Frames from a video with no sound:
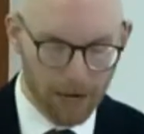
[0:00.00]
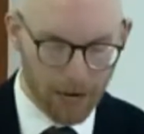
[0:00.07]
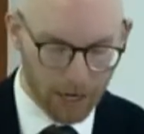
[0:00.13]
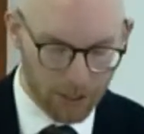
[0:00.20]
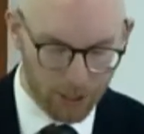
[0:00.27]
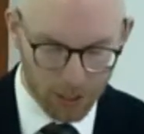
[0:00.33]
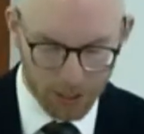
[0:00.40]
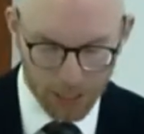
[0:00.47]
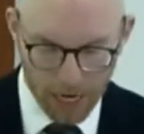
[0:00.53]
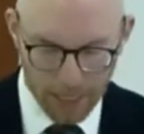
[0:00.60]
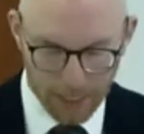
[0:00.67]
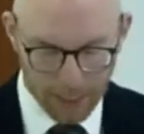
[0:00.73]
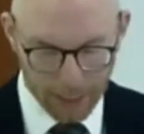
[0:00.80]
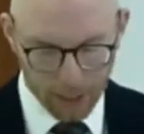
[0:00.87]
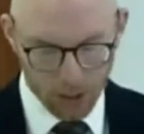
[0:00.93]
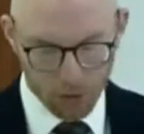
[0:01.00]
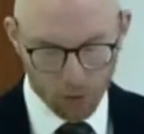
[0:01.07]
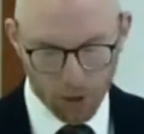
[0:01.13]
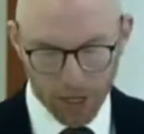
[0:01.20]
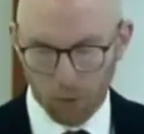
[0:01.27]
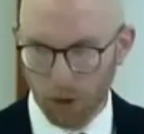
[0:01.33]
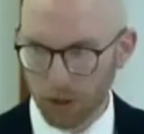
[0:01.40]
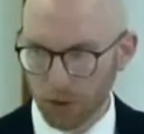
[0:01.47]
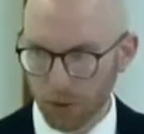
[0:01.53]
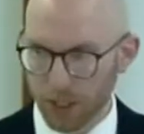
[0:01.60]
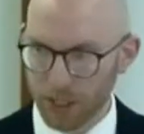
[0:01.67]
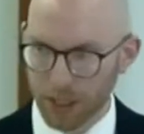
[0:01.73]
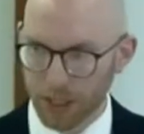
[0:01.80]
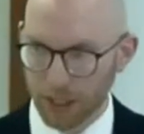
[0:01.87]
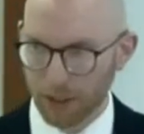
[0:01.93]
In Exodus 19 and 20, what do
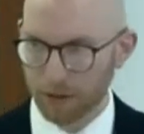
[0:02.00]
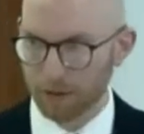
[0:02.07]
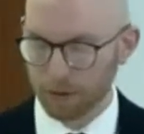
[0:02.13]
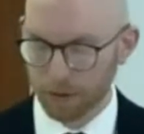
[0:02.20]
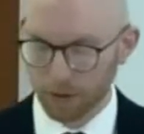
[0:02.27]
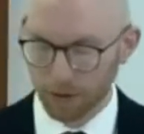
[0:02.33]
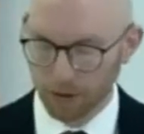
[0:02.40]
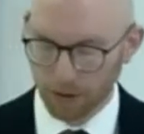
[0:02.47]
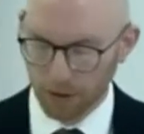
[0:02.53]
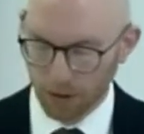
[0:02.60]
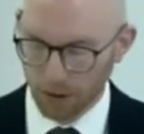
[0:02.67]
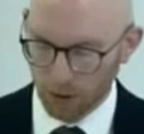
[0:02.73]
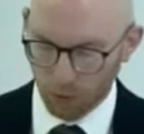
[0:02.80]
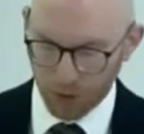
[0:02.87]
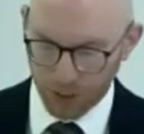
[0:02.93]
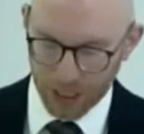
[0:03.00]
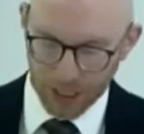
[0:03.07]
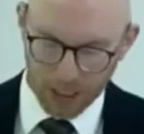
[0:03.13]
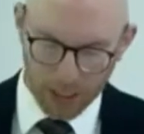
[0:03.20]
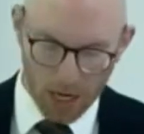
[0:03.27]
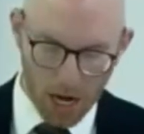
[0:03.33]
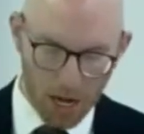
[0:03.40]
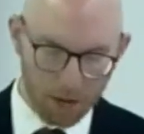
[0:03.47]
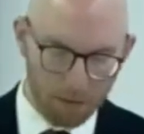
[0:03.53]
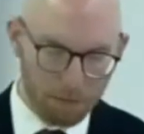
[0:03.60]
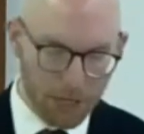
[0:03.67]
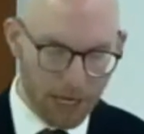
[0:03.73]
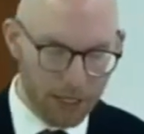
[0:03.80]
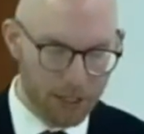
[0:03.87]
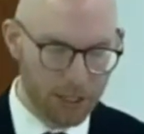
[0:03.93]
we see? We see that God
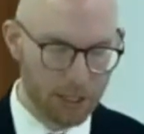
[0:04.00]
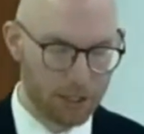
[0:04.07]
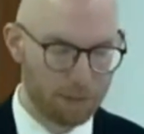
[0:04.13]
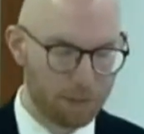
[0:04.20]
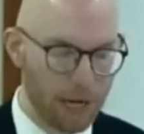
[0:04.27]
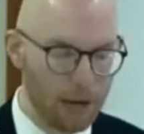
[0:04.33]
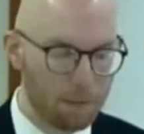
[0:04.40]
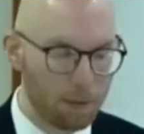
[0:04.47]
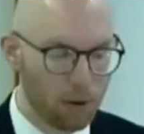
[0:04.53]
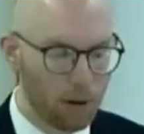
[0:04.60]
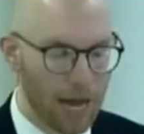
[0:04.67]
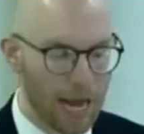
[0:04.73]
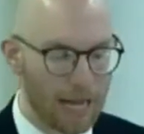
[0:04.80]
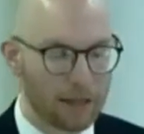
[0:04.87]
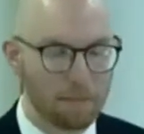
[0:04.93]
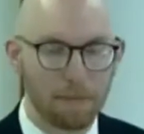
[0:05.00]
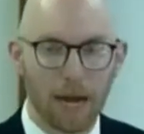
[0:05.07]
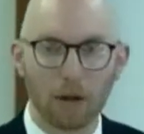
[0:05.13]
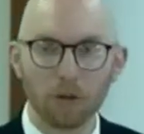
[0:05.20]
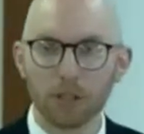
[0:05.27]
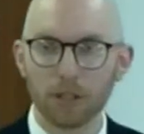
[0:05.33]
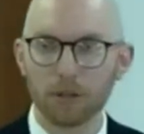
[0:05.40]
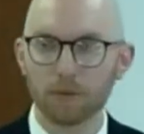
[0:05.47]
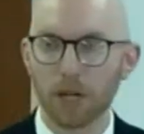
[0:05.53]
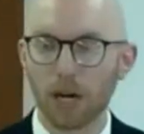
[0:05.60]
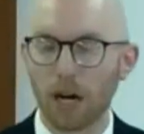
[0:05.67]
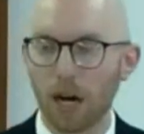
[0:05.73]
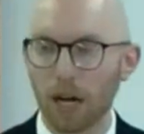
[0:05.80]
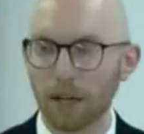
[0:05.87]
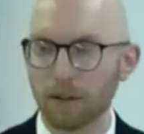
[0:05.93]
meets his people at the mountain of
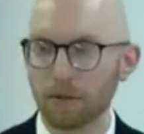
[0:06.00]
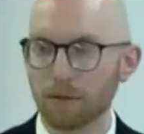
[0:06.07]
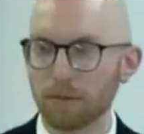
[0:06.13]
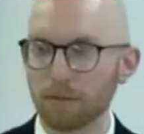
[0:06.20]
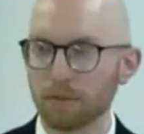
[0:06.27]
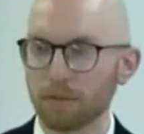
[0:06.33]
God.